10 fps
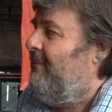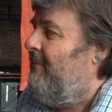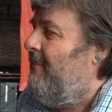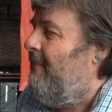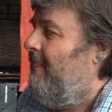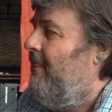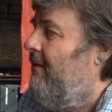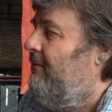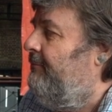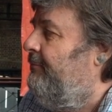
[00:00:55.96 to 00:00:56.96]

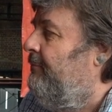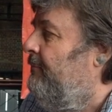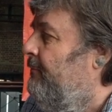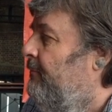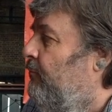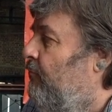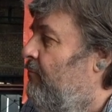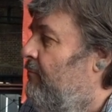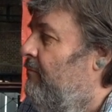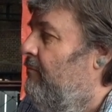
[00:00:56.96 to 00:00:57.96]

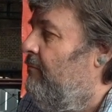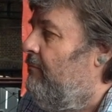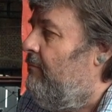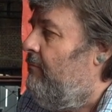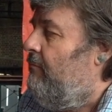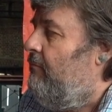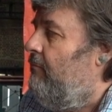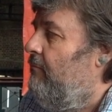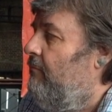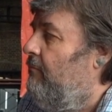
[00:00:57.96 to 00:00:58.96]

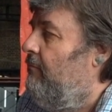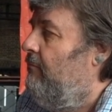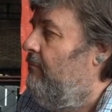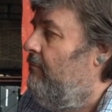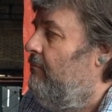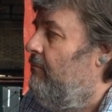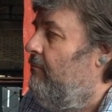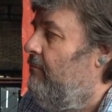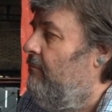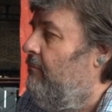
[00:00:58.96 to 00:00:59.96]

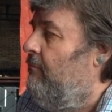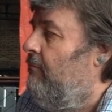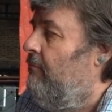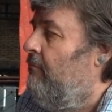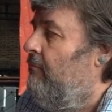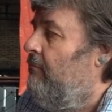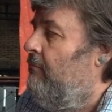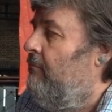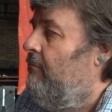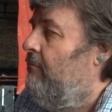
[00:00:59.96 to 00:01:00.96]

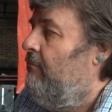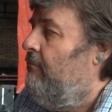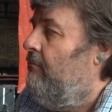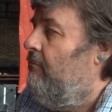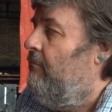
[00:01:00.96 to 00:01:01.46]
No words are spoken by the person on screen.